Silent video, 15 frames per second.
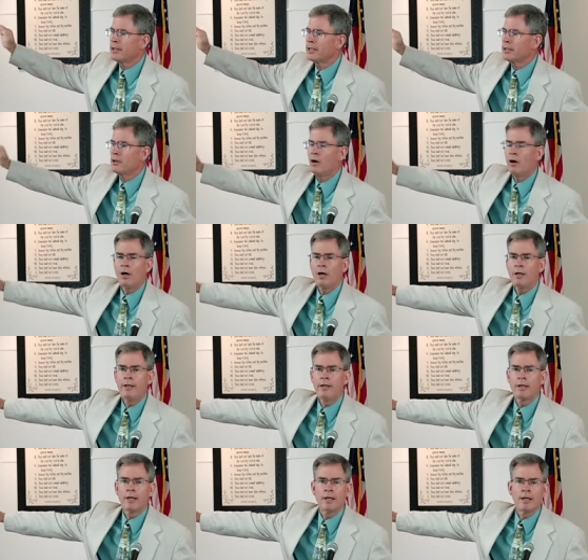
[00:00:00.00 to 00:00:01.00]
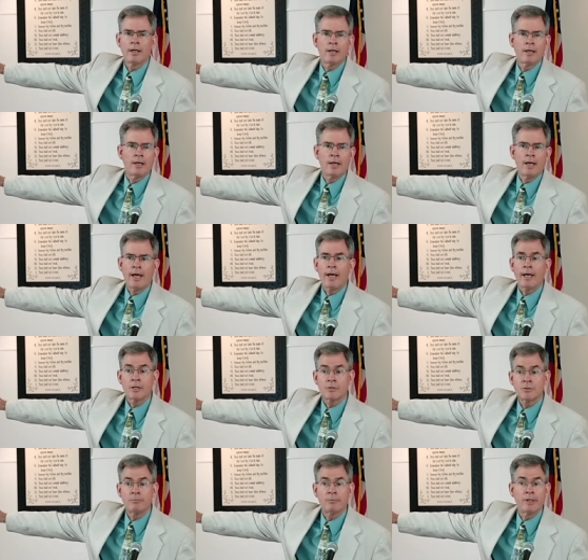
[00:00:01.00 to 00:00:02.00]
that God
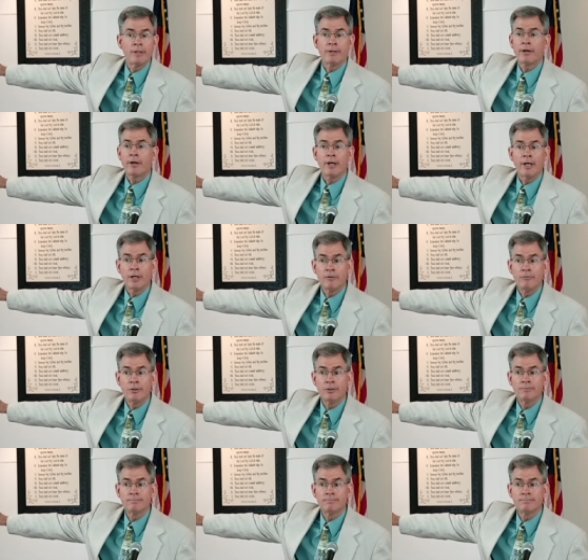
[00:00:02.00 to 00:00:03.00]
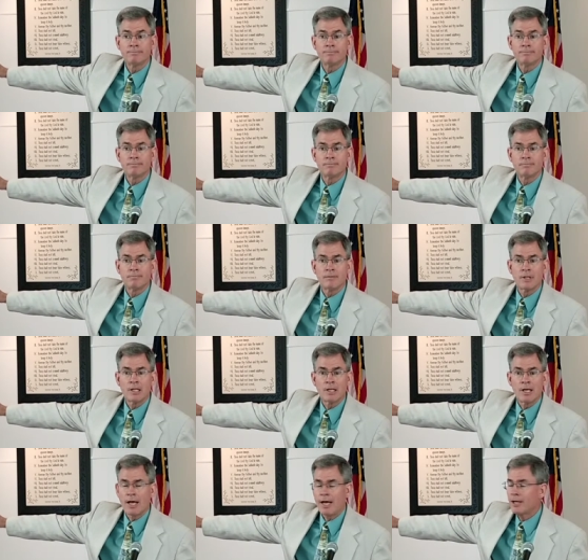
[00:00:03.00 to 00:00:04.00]
hasn't been there ahead of
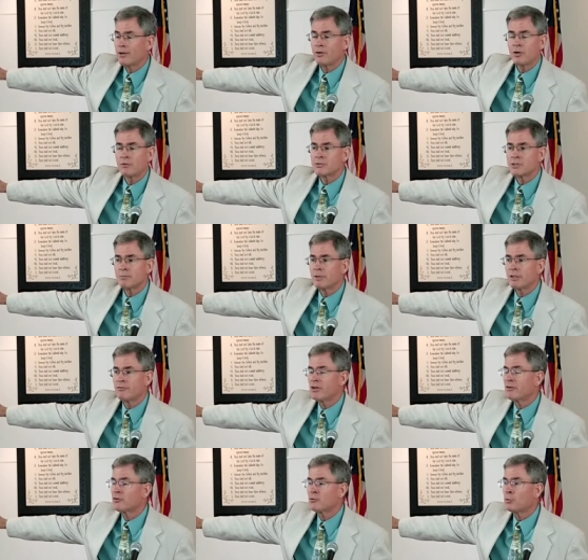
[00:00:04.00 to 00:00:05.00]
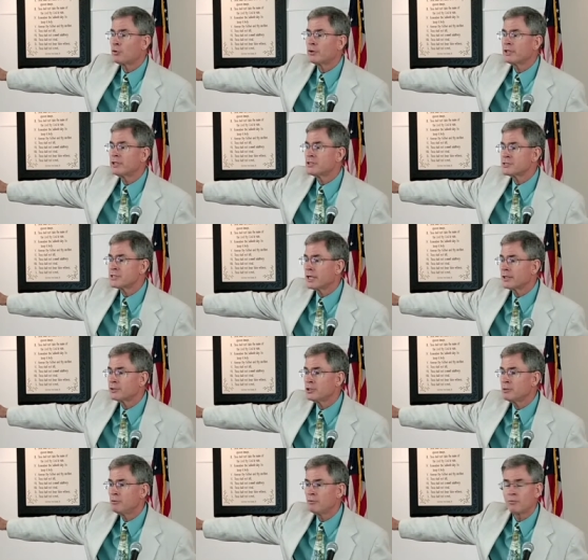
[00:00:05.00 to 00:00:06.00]
I don't know if somebody ever pointed this
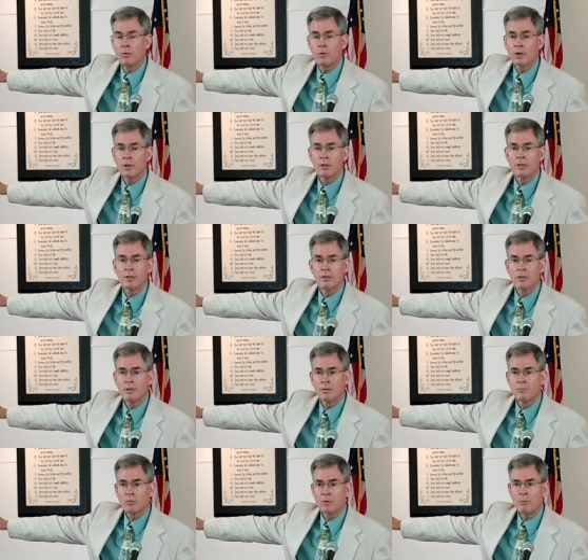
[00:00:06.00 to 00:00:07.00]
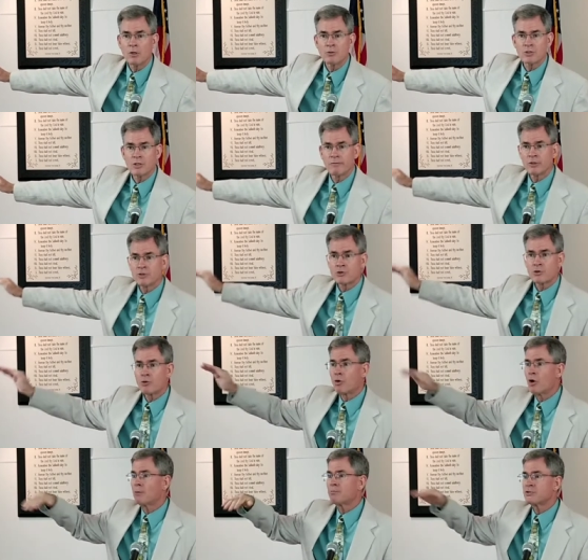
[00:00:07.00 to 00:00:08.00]
out to you before, but most of us
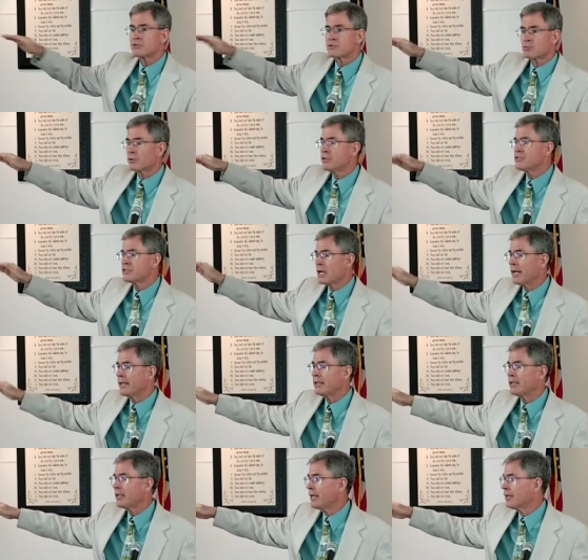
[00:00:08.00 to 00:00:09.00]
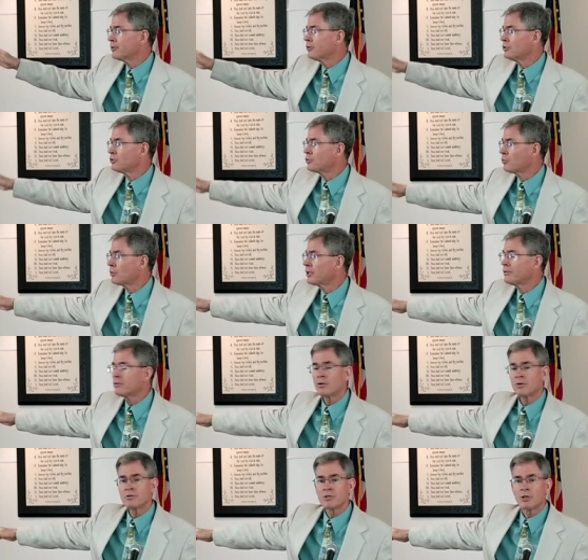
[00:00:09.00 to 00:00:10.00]
grew up reciting together the
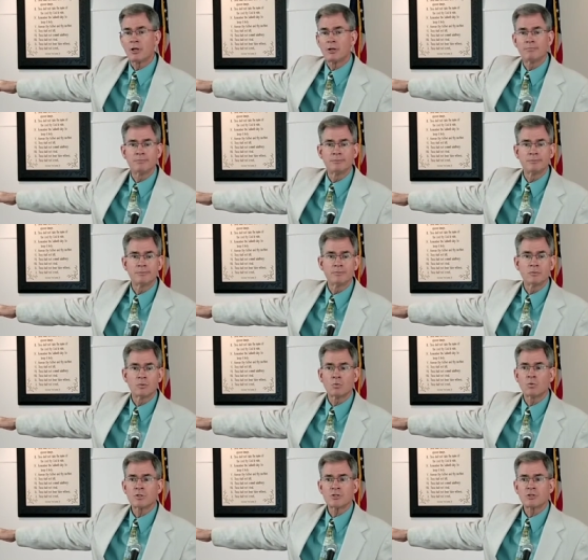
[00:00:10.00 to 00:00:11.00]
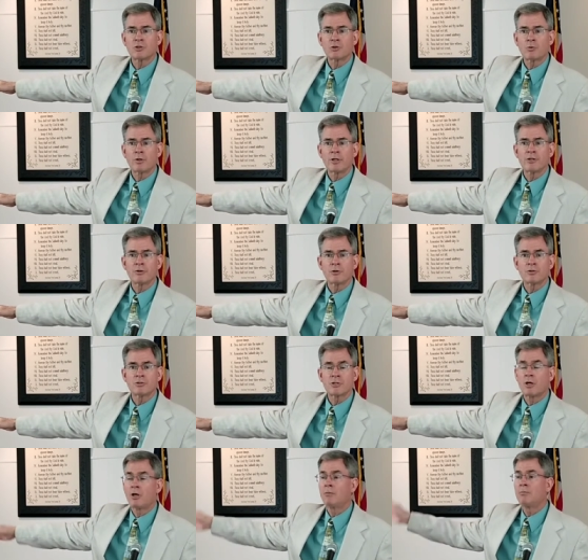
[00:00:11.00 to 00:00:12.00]
23rd Psalm. What's the 23rd
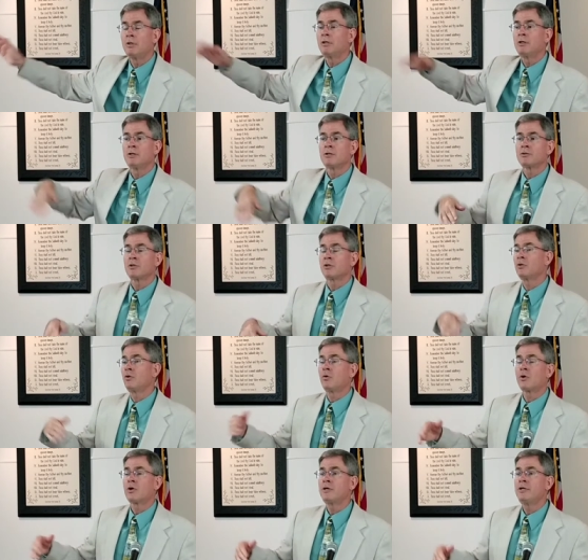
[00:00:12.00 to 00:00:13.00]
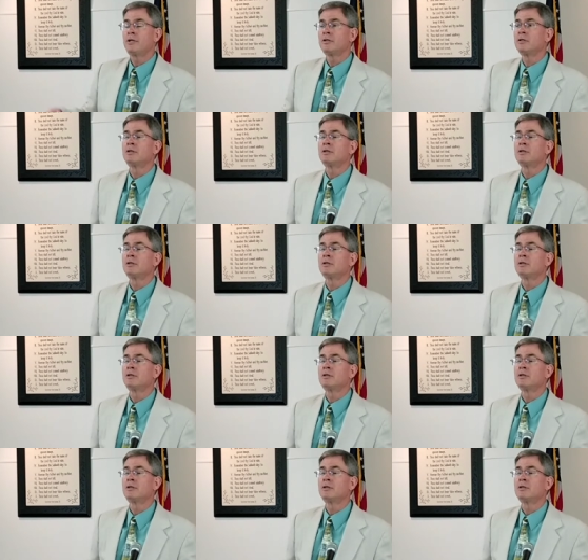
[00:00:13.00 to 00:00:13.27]
Psalm? The Lord